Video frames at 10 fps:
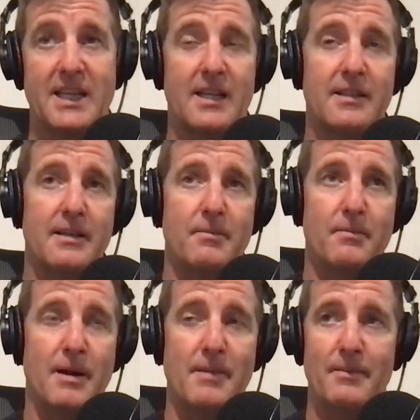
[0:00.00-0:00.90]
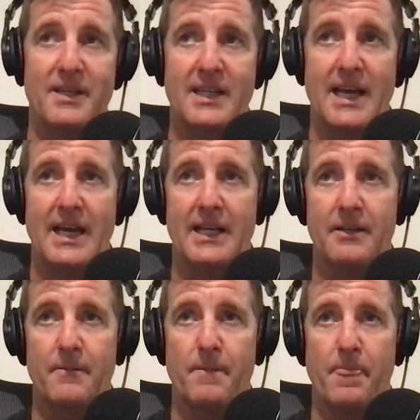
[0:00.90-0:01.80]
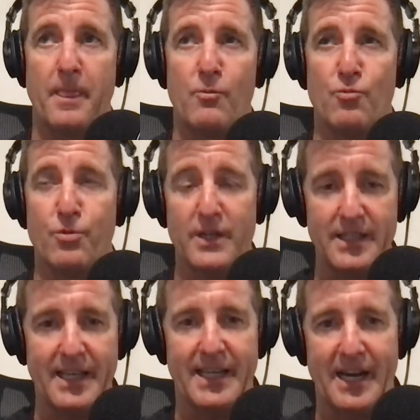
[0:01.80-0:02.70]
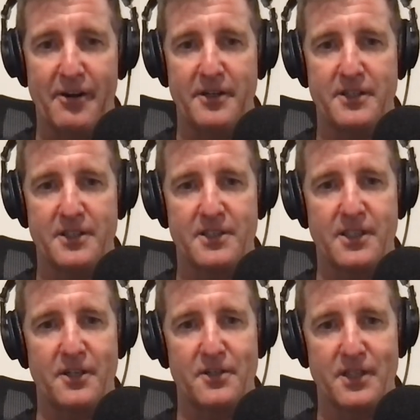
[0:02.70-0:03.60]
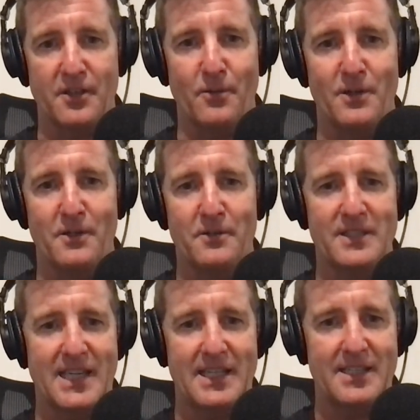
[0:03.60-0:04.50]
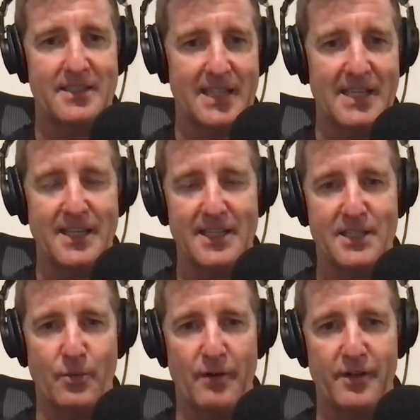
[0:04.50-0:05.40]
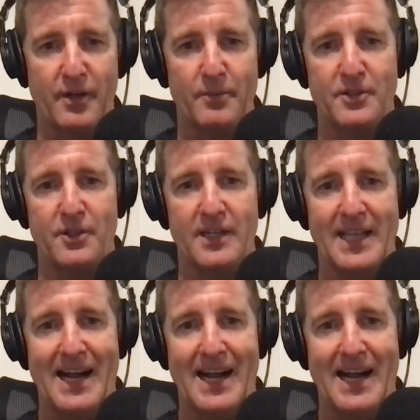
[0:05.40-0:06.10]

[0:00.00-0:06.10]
Secondly, my mum and dad really encouraged us to go see the world and say yes to every opportunity